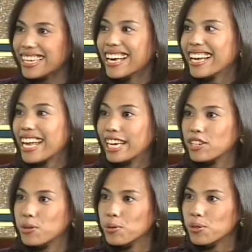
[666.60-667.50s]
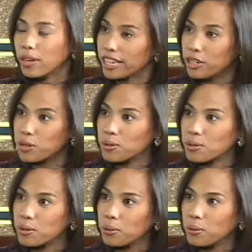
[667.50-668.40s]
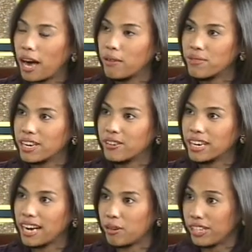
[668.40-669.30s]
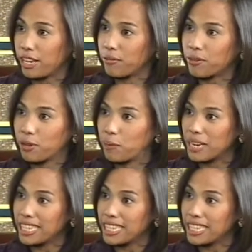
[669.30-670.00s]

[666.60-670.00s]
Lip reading: dates. They can choose. Can they choose to have hearing outside of the Philippines?